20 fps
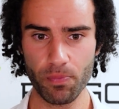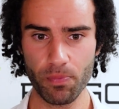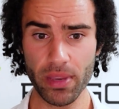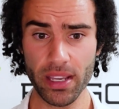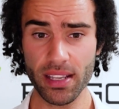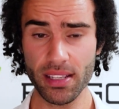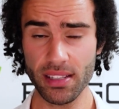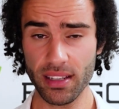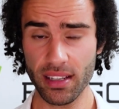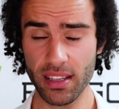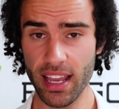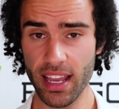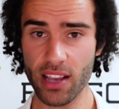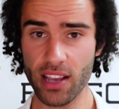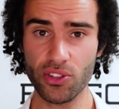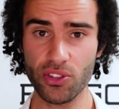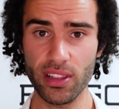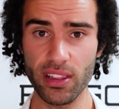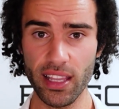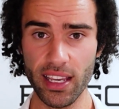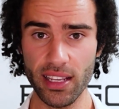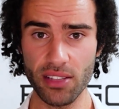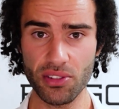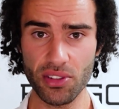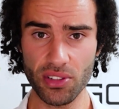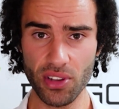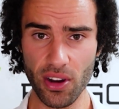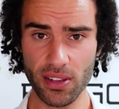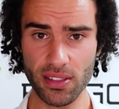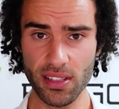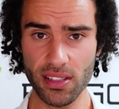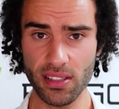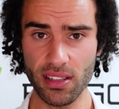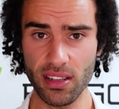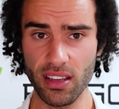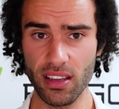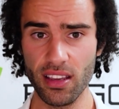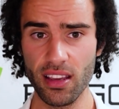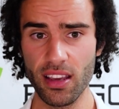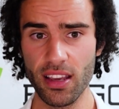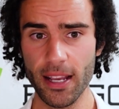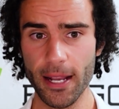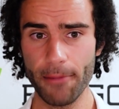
because it can actually lead to toxicity